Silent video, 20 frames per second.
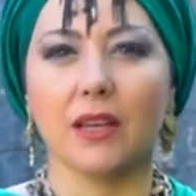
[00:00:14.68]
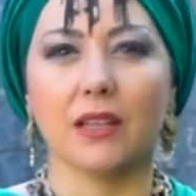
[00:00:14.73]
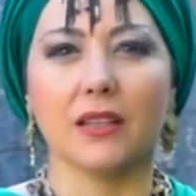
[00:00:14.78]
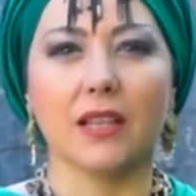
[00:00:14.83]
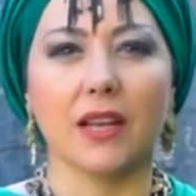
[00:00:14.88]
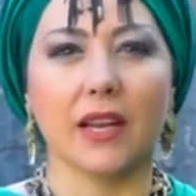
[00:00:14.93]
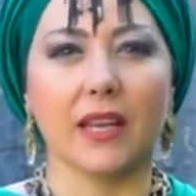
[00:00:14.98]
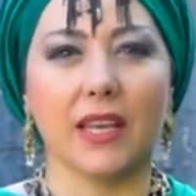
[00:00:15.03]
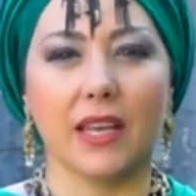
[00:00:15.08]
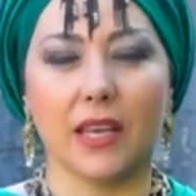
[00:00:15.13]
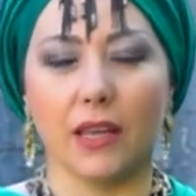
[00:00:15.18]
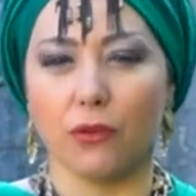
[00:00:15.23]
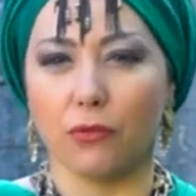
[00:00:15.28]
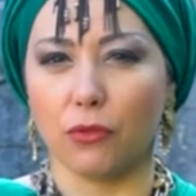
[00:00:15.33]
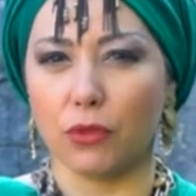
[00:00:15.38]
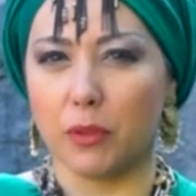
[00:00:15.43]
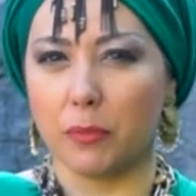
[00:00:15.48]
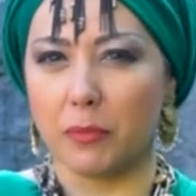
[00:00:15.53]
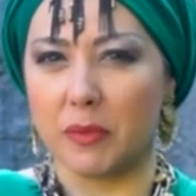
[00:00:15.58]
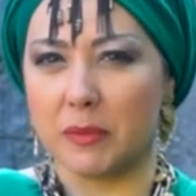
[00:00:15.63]
My dear,
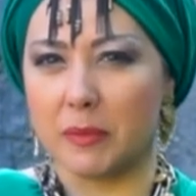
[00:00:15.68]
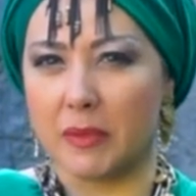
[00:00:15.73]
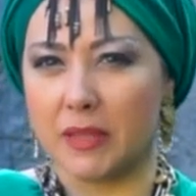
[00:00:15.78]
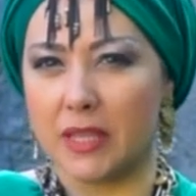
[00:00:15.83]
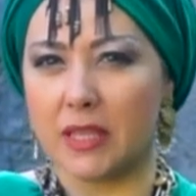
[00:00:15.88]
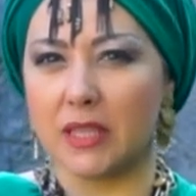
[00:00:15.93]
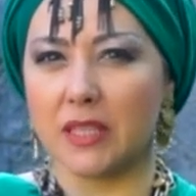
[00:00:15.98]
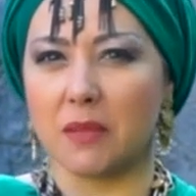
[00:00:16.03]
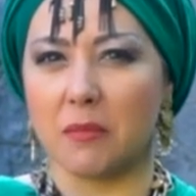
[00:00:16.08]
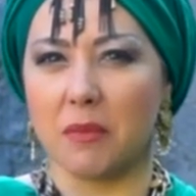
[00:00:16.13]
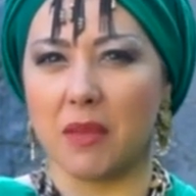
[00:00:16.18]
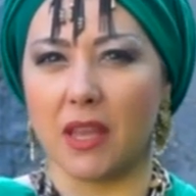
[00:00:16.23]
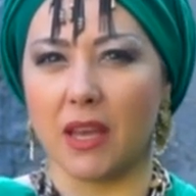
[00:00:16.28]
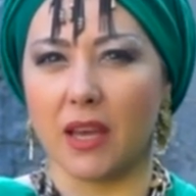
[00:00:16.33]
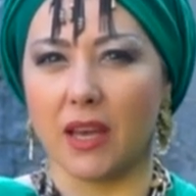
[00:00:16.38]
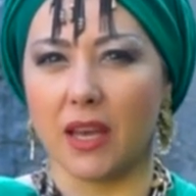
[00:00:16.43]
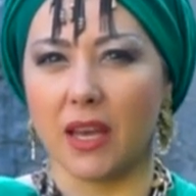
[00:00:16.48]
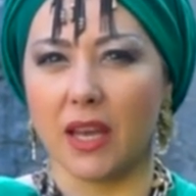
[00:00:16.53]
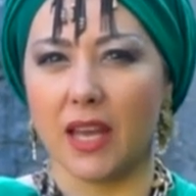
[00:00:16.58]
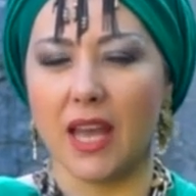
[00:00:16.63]
look at me.
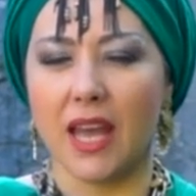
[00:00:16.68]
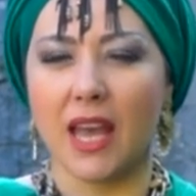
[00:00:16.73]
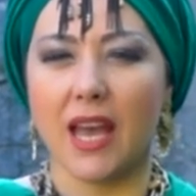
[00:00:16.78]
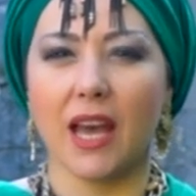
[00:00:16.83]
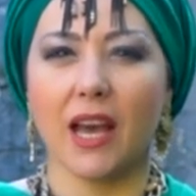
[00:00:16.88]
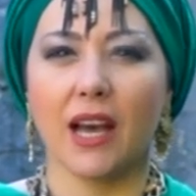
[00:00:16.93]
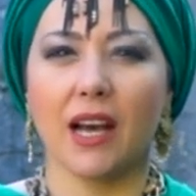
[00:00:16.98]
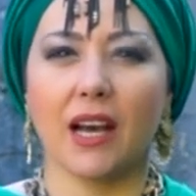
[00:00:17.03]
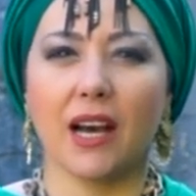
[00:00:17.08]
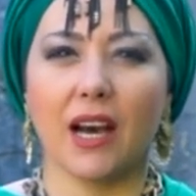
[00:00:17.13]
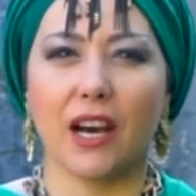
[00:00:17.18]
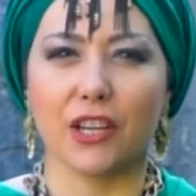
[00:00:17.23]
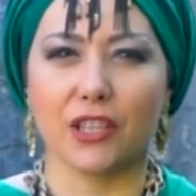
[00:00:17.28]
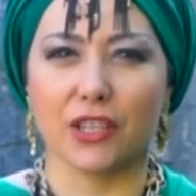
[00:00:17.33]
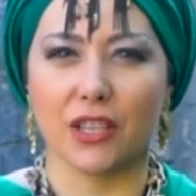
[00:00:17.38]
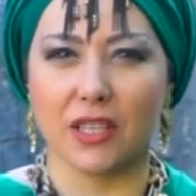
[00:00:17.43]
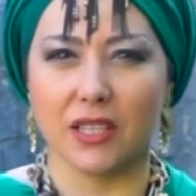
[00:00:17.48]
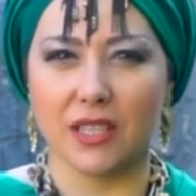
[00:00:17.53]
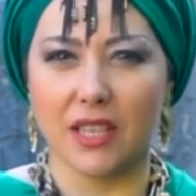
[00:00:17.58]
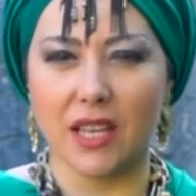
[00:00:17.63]
Every
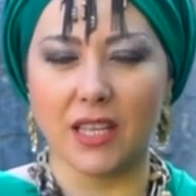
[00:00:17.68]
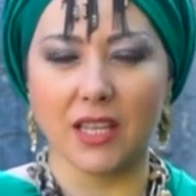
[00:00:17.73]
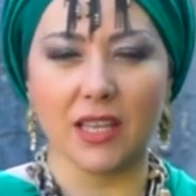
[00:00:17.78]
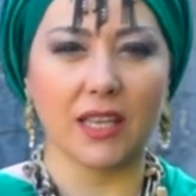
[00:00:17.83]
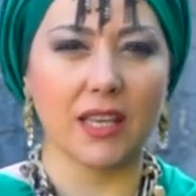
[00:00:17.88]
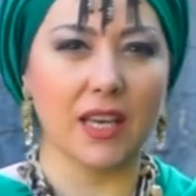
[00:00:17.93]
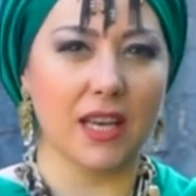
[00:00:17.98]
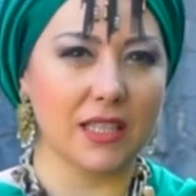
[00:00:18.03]
day,